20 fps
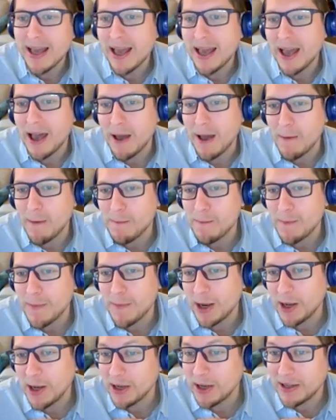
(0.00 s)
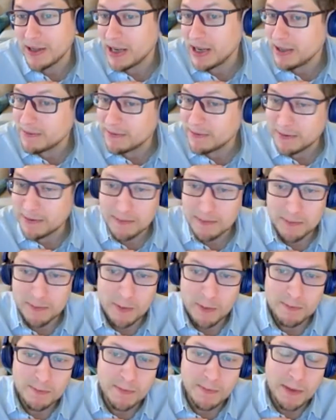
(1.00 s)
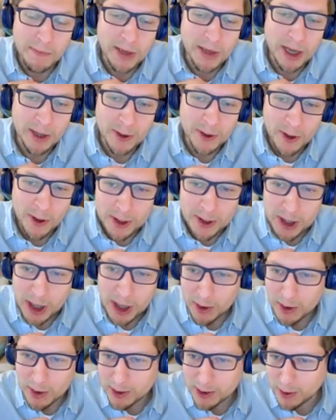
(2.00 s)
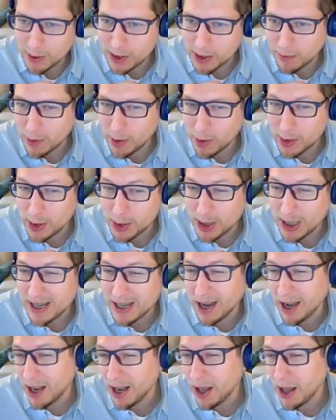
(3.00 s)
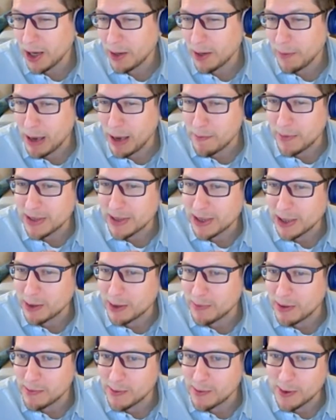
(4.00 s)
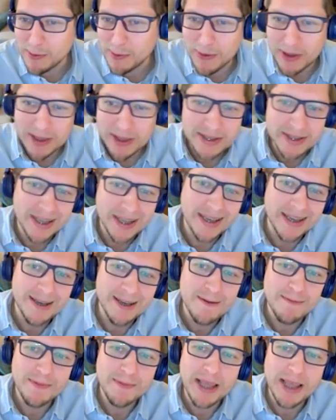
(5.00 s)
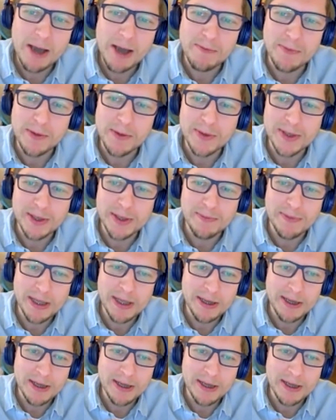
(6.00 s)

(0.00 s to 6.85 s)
And maybe consciously or subconsciously, I like Pampers a little bit more because they help me with something.